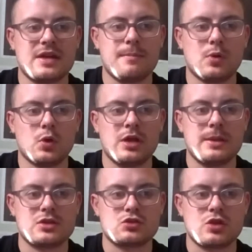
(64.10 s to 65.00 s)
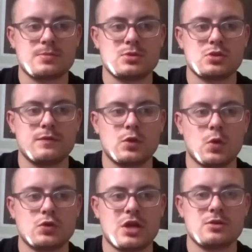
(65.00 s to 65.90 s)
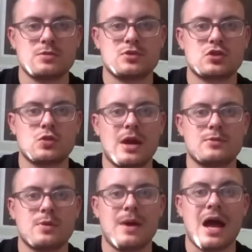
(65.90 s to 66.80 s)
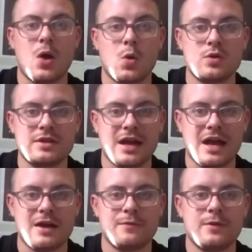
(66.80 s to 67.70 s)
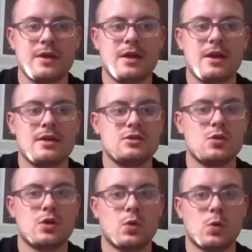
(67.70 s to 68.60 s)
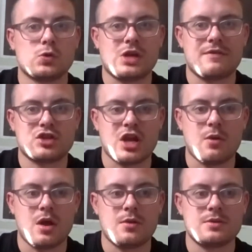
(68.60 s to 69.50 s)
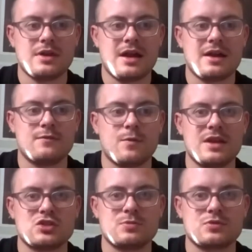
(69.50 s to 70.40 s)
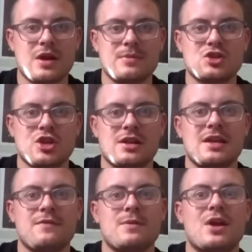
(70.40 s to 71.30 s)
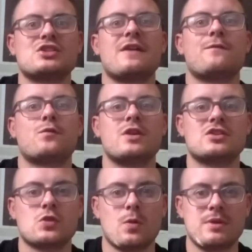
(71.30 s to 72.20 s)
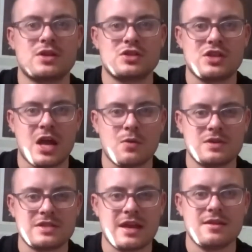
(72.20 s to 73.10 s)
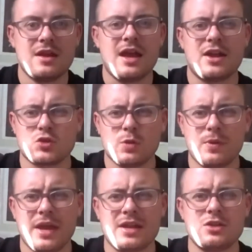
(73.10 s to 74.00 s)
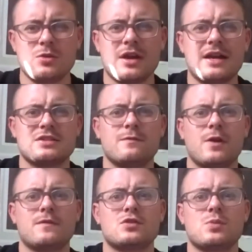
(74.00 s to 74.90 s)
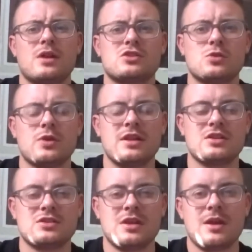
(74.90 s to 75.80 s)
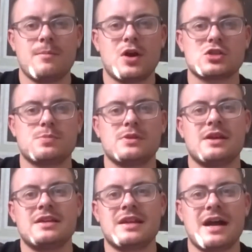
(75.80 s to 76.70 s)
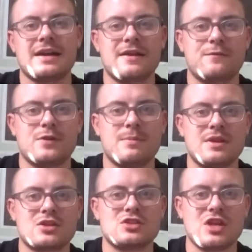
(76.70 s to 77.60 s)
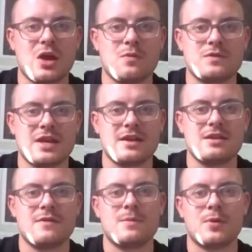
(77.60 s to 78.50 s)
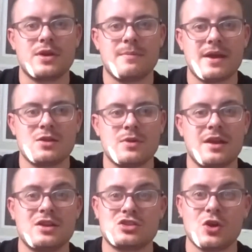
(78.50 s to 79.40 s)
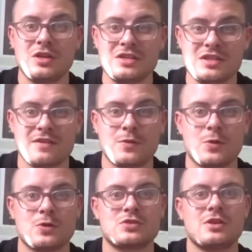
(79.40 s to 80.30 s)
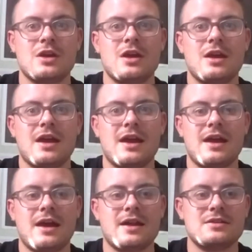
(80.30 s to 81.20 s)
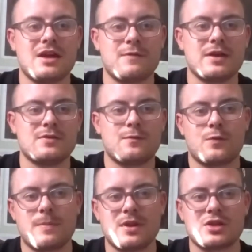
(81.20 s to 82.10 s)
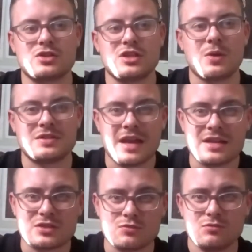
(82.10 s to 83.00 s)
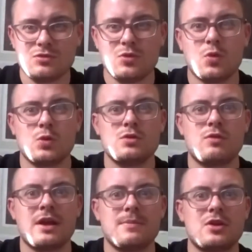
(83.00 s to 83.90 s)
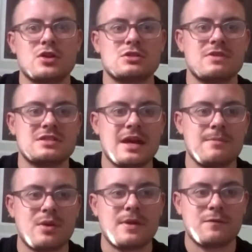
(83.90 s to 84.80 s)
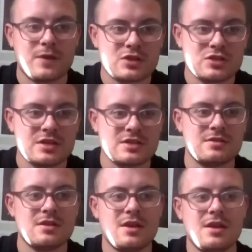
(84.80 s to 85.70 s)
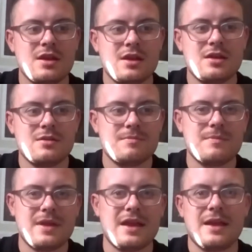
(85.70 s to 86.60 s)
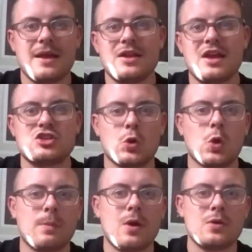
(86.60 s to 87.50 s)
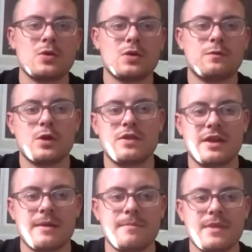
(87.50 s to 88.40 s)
down below in the description, so if you go down to subscribe to him, I already have. You can also have a shout out and for me to subscribe to your channel if you manage to get 3 score predictions out of 10. And it's all about getting you guys involved as well. So it is possible that you can get 3 predictions out of 10 if you put your mind to it. And it's not easy, of course. And I think 3 predictions out of 10 is, you know, only right because there is 10 Premier League fixtures. And it's all about, you know, the foot of the game.